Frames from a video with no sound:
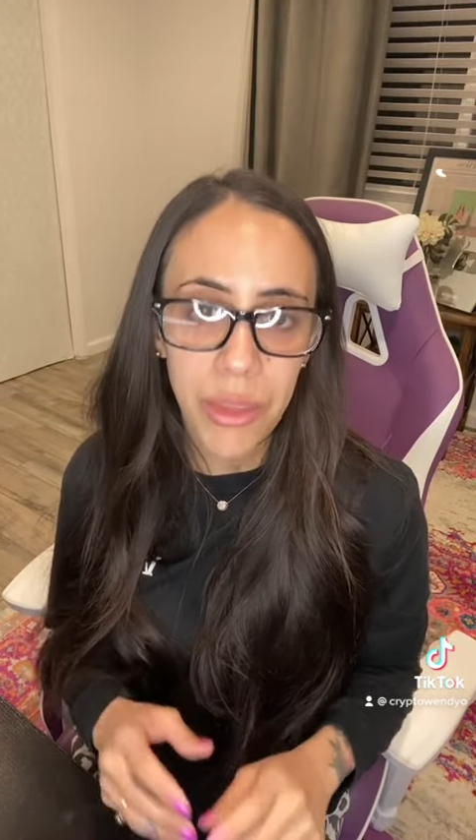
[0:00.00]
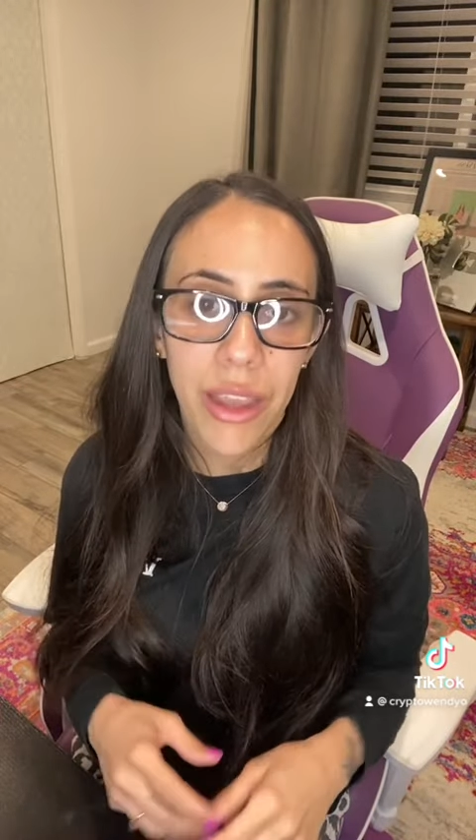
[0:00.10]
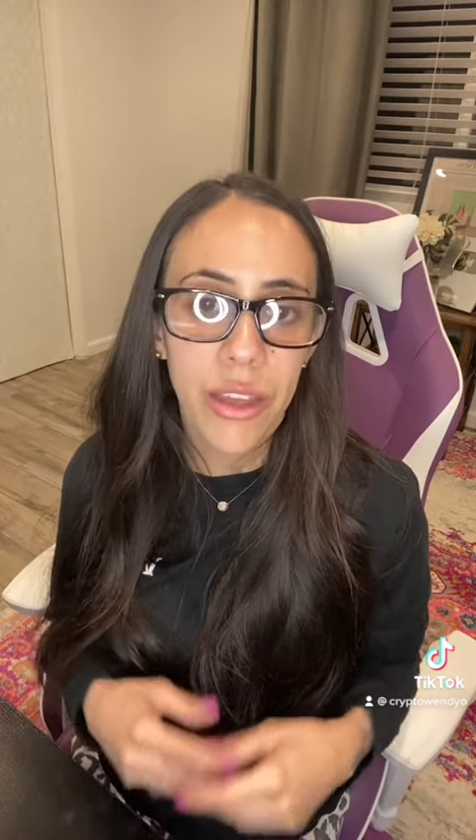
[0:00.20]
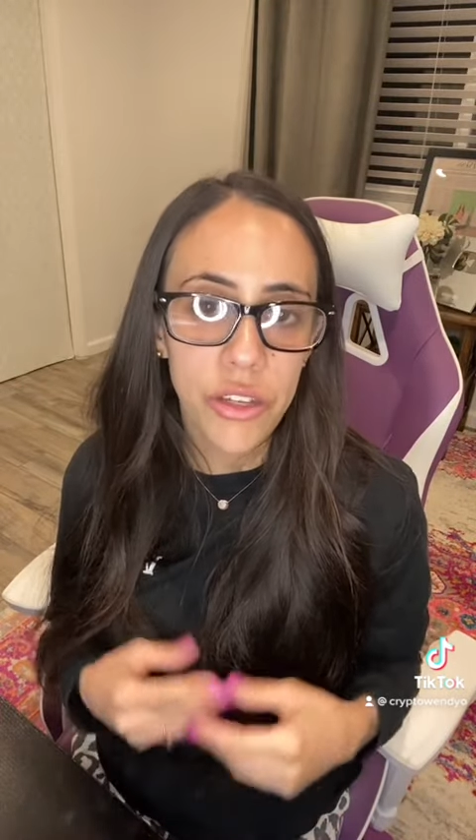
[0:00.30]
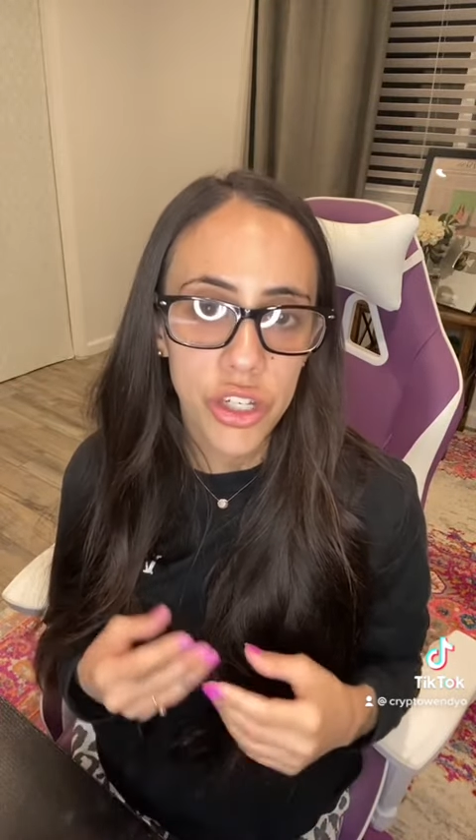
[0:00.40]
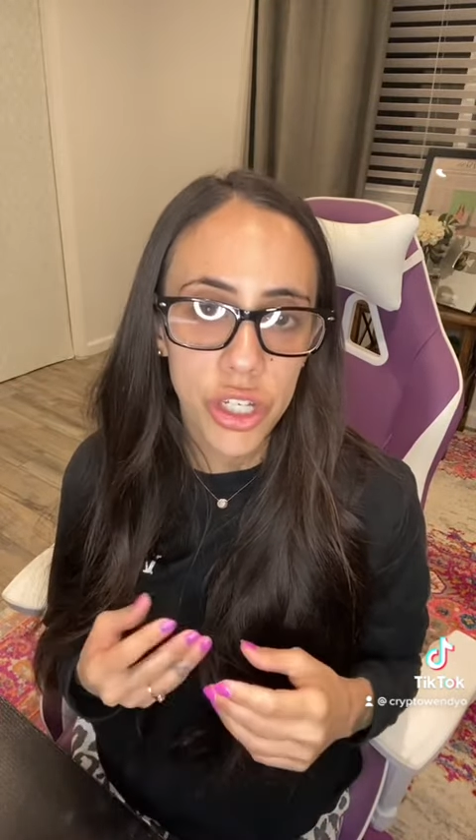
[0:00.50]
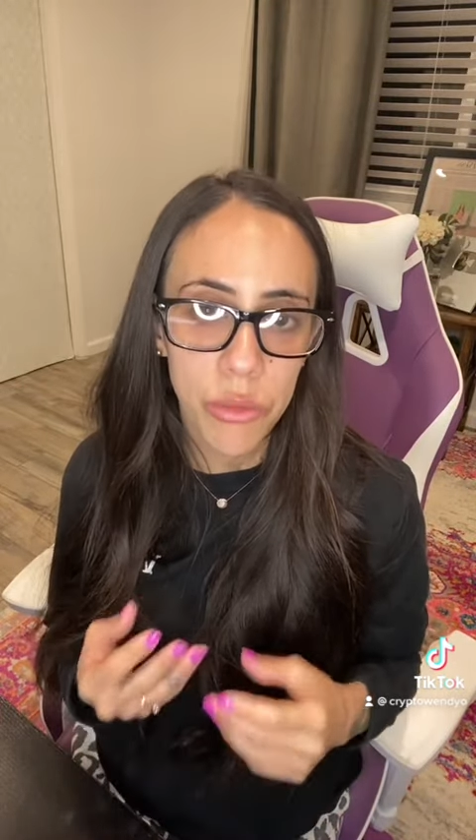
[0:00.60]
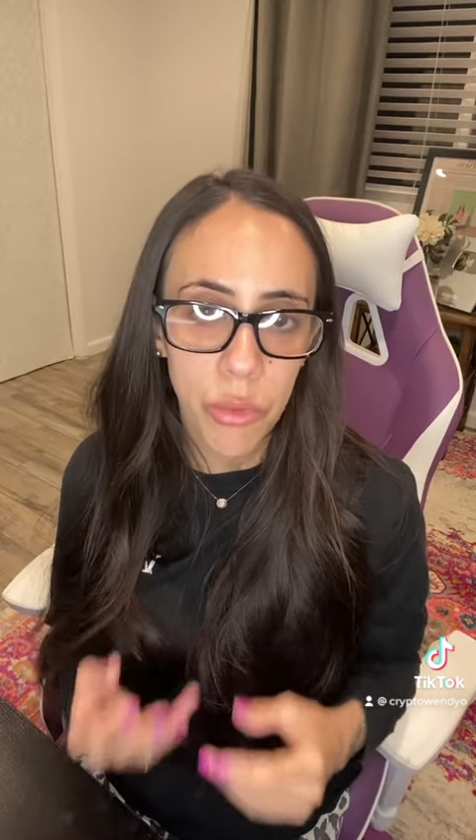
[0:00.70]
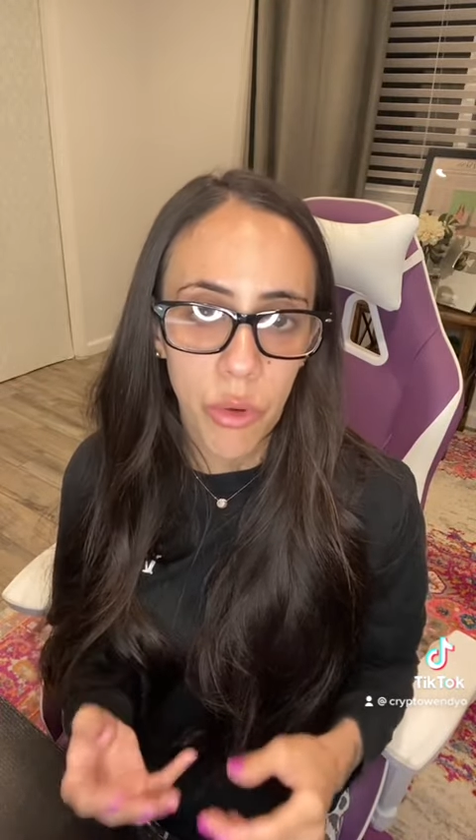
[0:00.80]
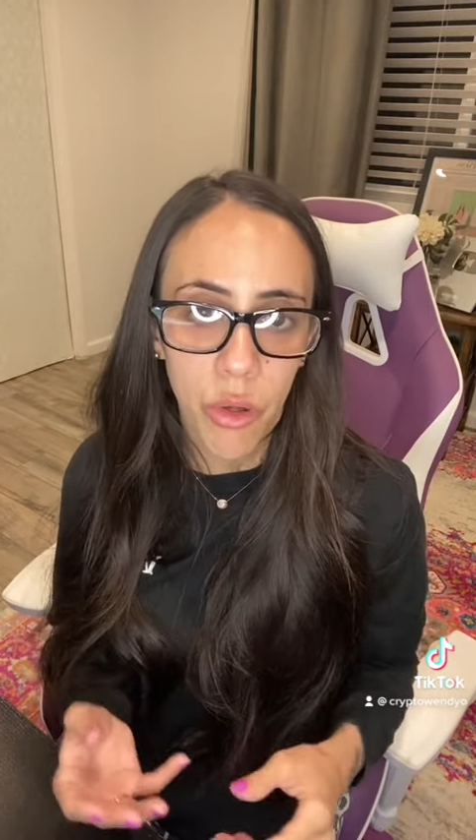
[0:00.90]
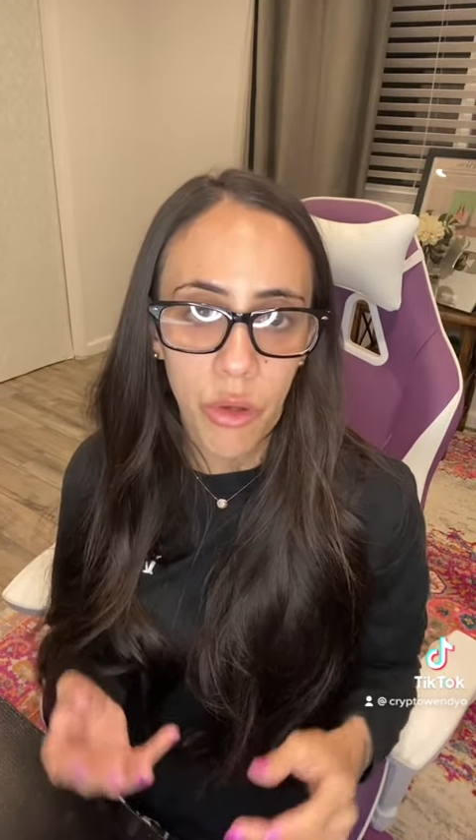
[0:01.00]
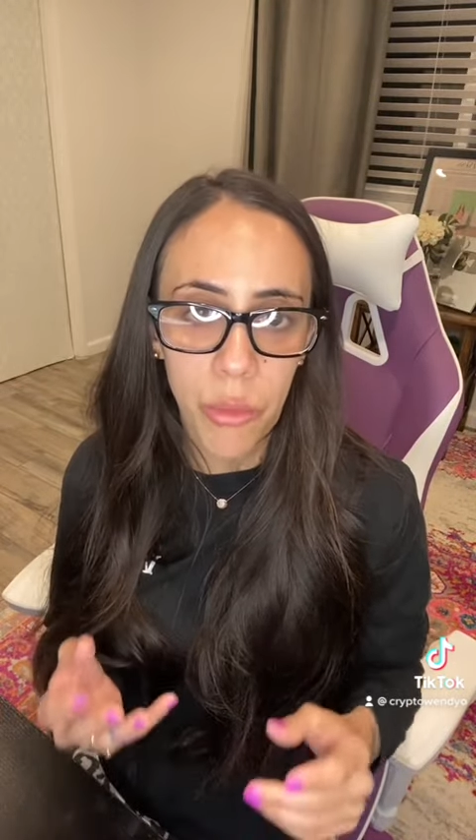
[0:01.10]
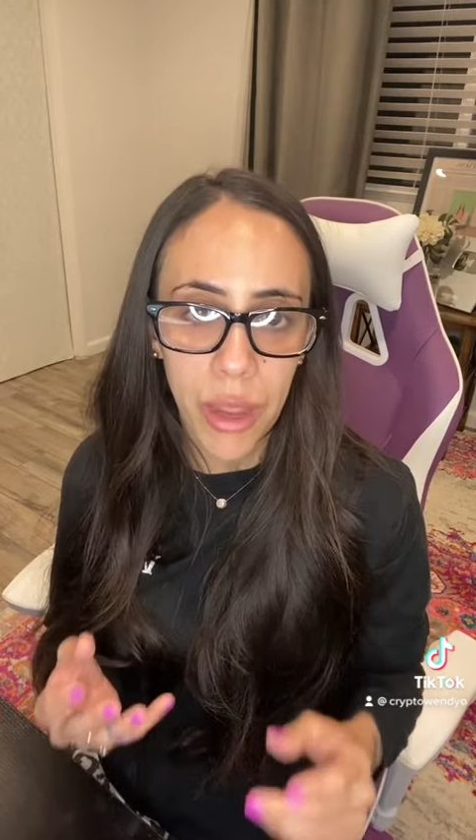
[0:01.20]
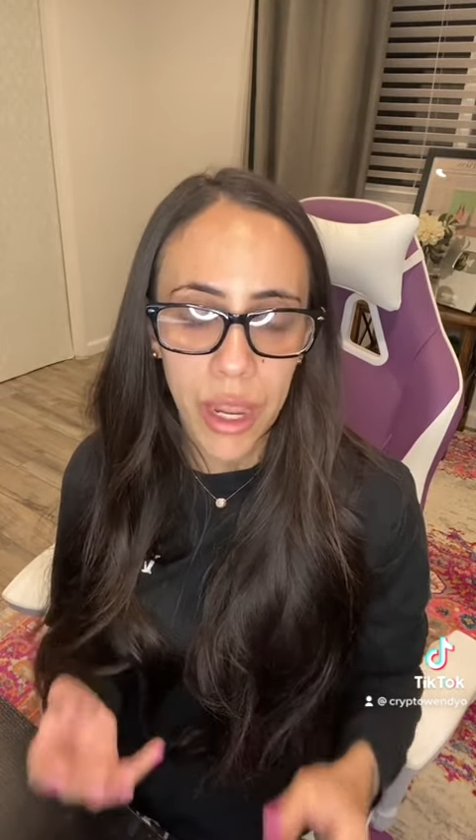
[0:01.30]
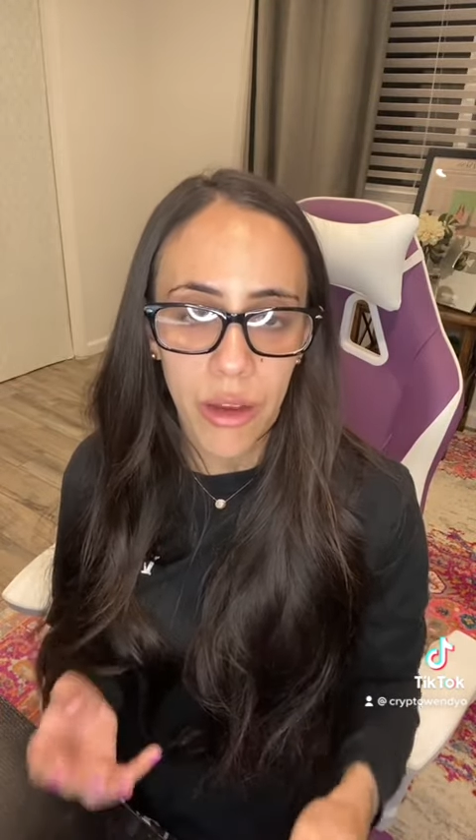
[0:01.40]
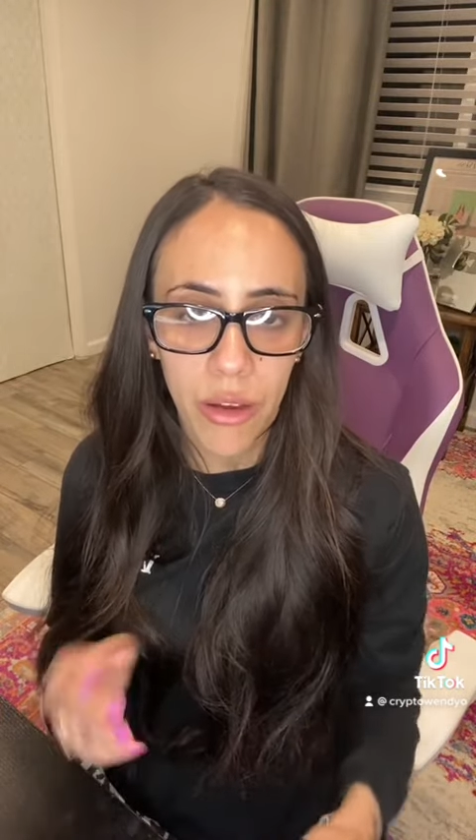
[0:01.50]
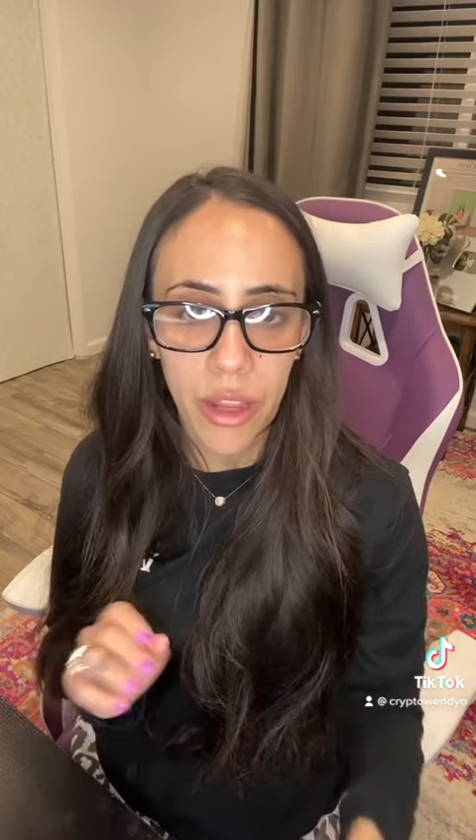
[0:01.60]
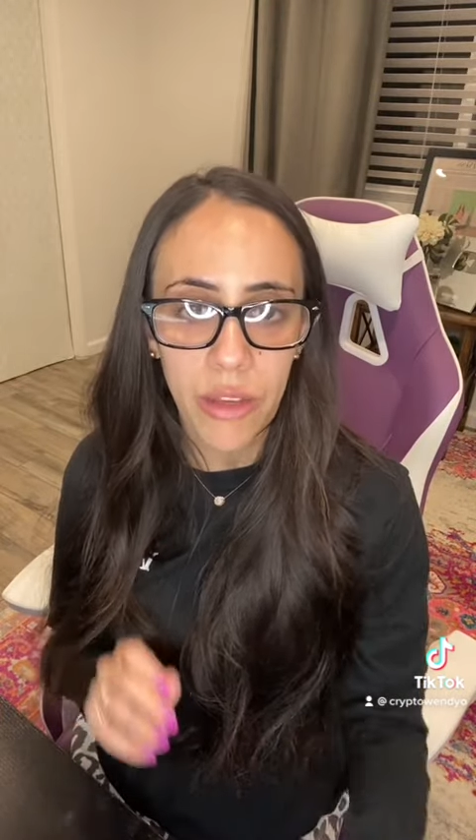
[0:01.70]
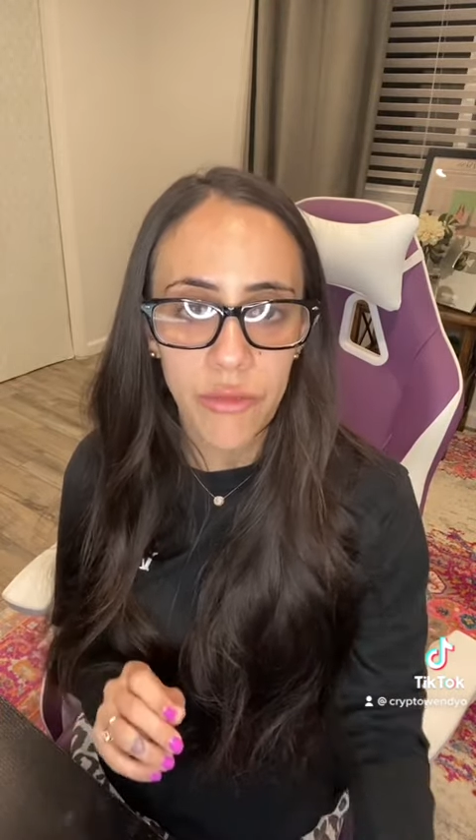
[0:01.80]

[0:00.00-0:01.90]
because she broke my area